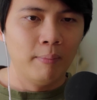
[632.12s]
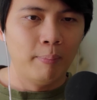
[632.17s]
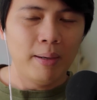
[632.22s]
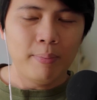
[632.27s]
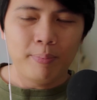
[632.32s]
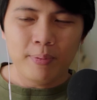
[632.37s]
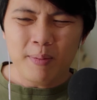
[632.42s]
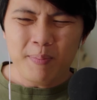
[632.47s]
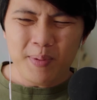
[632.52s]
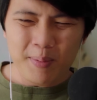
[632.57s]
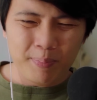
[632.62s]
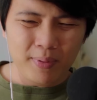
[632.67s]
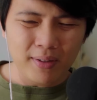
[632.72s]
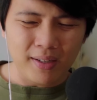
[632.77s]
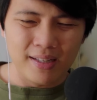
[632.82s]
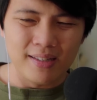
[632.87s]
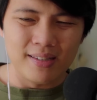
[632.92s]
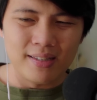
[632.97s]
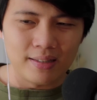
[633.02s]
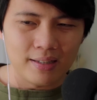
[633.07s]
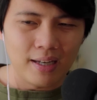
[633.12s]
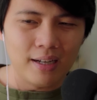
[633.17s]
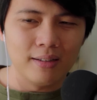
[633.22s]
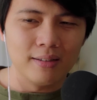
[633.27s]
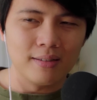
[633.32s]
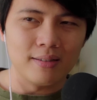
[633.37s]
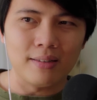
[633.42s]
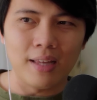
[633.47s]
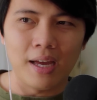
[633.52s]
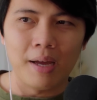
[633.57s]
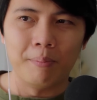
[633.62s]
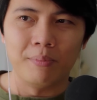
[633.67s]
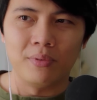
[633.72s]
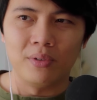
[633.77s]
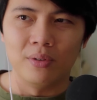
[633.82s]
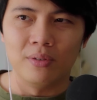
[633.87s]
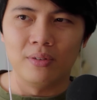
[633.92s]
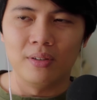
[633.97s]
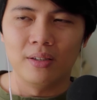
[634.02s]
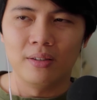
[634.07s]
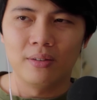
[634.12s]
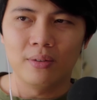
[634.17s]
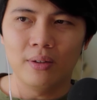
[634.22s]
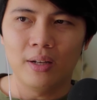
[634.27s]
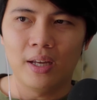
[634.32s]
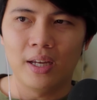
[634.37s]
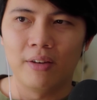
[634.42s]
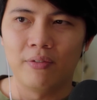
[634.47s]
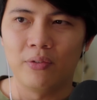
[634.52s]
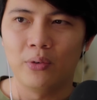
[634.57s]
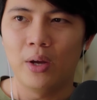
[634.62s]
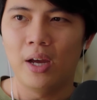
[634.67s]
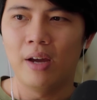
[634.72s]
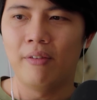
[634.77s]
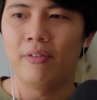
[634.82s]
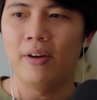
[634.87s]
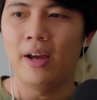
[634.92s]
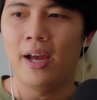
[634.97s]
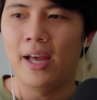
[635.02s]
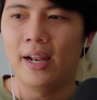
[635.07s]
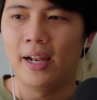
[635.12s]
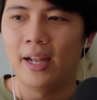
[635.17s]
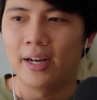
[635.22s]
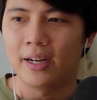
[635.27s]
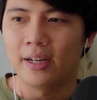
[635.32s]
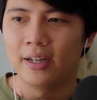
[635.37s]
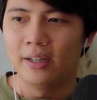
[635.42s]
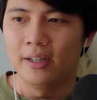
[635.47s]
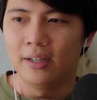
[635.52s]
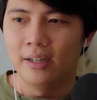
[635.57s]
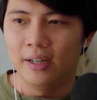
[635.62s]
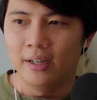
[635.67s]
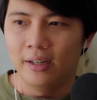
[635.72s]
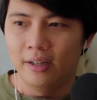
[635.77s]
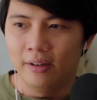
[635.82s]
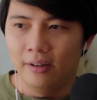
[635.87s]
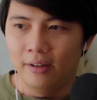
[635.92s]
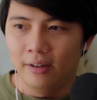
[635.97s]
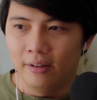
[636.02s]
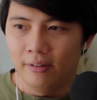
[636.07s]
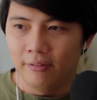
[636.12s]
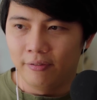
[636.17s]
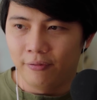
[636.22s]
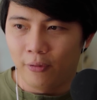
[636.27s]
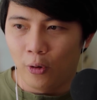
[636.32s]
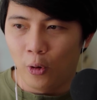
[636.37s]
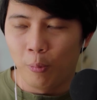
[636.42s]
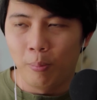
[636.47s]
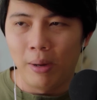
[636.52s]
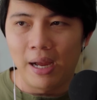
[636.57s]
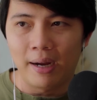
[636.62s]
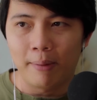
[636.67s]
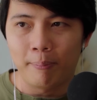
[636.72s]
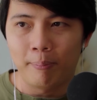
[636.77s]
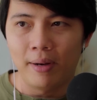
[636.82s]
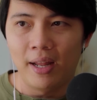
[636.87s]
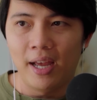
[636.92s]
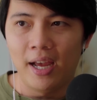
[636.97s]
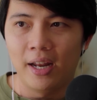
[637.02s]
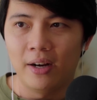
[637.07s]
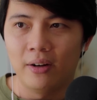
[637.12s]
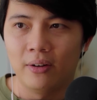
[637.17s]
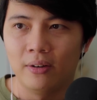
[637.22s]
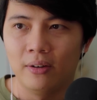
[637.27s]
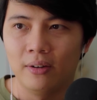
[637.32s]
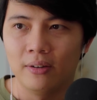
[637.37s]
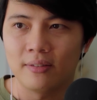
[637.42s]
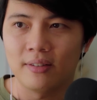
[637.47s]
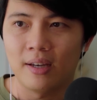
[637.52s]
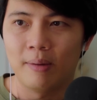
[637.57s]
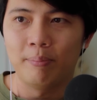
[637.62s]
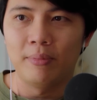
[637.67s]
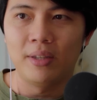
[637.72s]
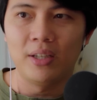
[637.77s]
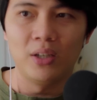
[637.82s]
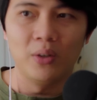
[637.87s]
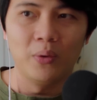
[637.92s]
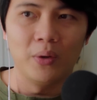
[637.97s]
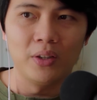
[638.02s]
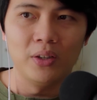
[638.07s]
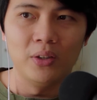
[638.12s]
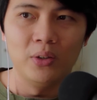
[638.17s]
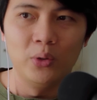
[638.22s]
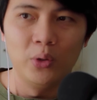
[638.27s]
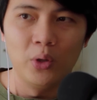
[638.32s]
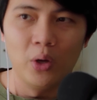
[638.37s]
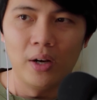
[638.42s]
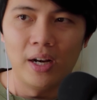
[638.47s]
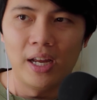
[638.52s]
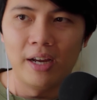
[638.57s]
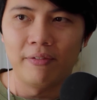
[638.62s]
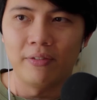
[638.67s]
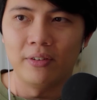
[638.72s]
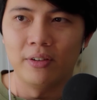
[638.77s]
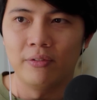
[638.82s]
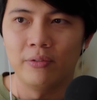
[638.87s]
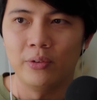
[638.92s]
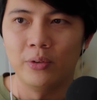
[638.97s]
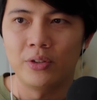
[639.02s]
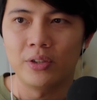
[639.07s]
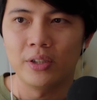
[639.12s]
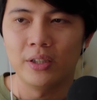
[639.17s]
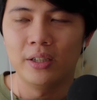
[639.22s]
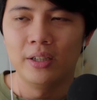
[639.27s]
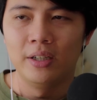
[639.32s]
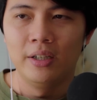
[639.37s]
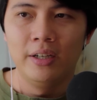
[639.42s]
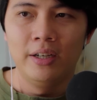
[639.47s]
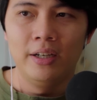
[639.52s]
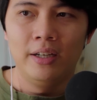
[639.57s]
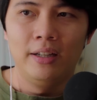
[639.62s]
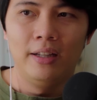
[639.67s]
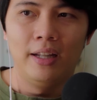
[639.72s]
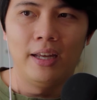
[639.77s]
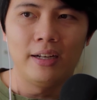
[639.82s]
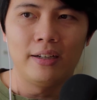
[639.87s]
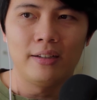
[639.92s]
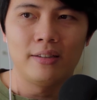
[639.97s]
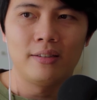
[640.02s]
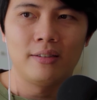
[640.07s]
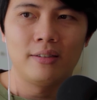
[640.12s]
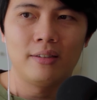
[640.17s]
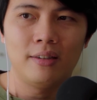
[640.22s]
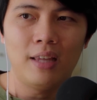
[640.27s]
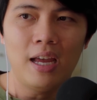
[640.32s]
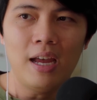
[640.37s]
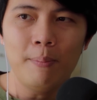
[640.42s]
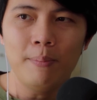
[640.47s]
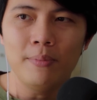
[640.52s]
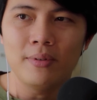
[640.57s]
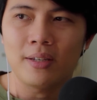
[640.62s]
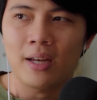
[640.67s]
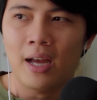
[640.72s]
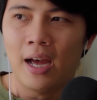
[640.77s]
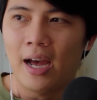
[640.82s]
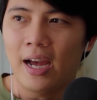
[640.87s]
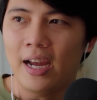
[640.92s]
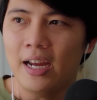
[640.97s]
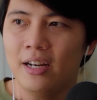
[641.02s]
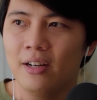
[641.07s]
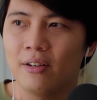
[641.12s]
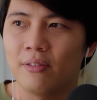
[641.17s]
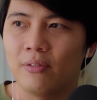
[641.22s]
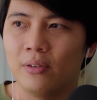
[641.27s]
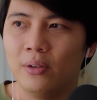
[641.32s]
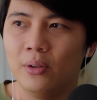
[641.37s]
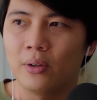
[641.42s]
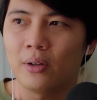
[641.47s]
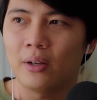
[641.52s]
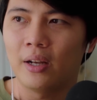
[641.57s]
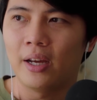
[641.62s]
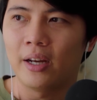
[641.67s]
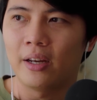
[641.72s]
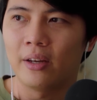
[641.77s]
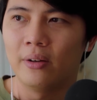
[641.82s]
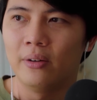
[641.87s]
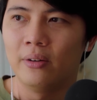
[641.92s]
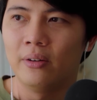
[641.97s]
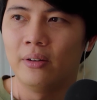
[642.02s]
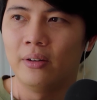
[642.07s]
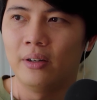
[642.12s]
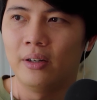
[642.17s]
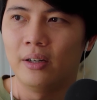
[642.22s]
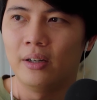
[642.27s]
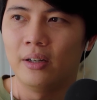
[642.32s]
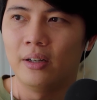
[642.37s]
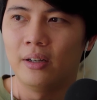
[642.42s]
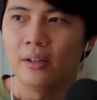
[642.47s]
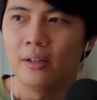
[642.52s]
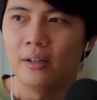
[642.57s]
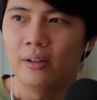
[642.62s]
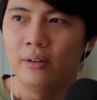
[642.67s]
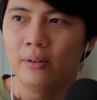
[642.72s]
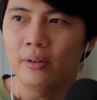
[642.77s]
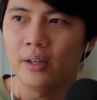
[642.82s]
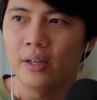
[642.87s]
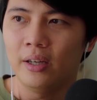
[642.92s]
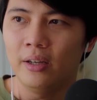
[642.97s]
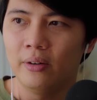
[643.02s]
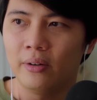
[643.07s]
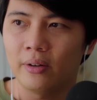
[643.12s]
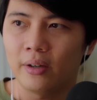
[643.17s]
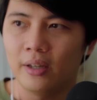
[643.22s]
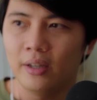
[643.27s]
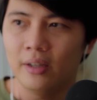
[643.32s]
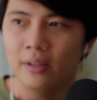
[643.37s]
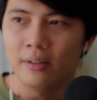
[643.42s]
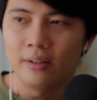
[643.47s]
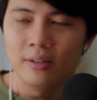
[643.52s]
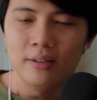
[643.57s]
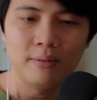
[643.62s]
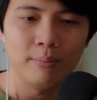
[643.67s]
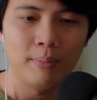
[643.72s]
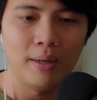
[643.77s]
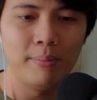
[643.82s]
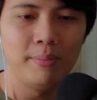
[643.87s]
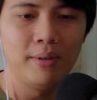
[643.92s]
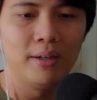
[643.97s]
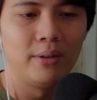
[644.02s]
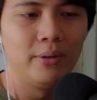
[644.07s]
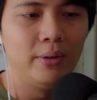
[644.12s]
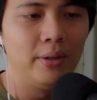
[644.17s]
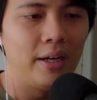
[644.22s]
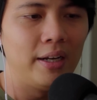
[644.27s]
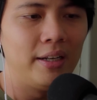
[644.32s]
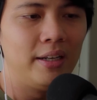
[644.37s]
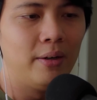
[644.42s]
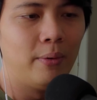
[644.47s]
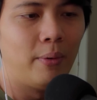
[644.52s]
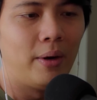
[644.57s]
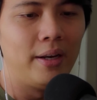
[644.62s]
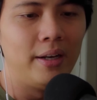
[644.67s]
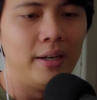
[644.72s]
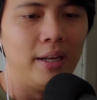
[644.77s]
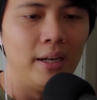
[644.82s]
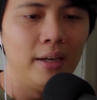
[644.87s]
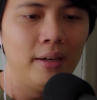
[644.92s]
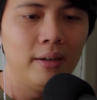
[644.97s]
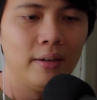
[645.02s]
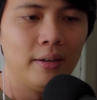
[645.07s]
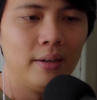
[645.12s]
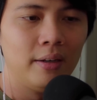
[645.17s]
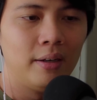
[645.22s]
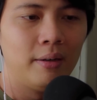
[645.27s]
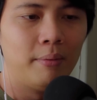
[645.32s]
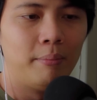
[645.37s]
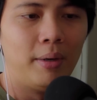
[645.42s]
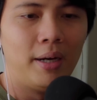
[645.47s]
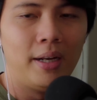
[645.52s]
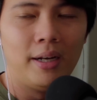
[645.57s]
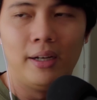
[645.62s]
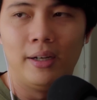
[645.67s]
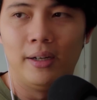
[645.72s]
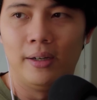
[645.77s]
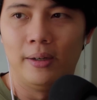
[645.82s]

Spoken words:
But some people can sell stamps, you see. So like if you ever had like a fallback plan or something you want to do your life in the future, like stamps kind of look like, okay, this might be a good idea one day. But